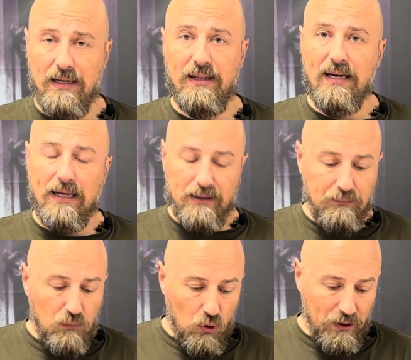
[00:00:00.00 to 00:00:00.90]
and they get
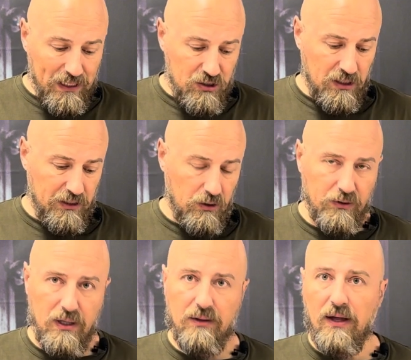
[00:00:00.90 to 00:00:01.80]
more easily
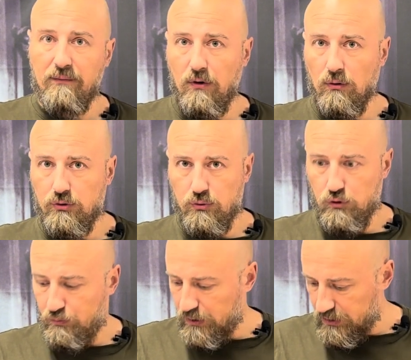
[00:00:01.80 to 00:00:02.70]
dirty than flow-through
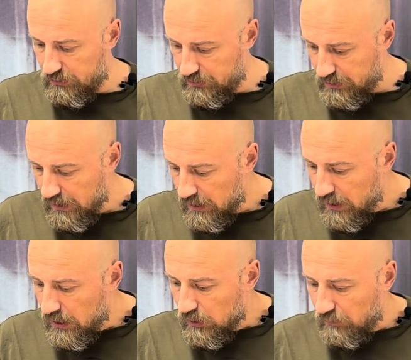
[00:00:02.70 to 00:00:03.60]
suppressors.
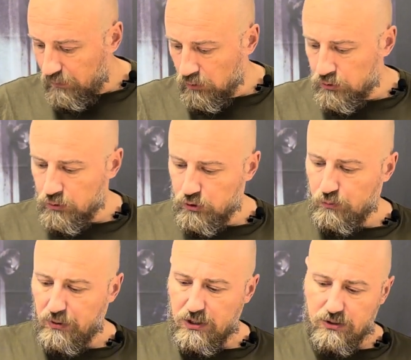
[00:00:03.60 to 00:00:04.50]
The flow-through
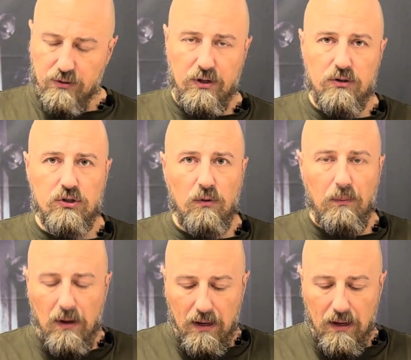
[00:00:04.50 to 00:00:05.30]
suppressor, there's a